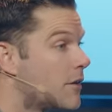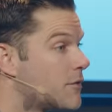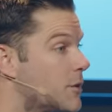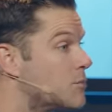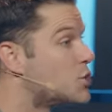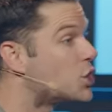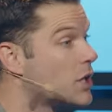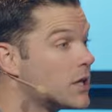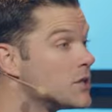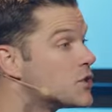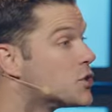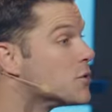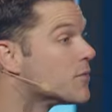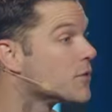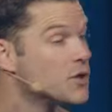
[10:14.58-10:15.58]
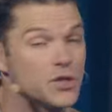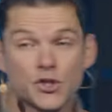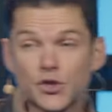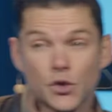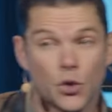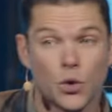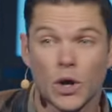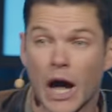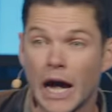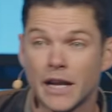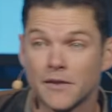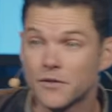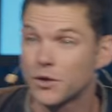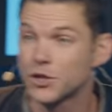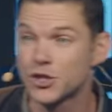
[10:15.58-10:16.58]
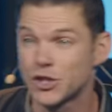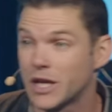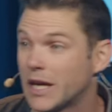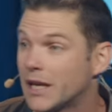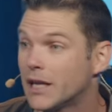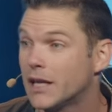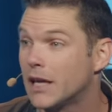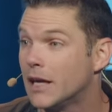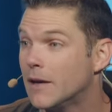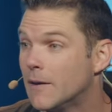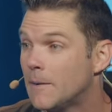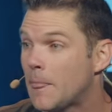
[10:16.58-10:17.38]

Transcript: from chicken soup for the soul kind of Christianity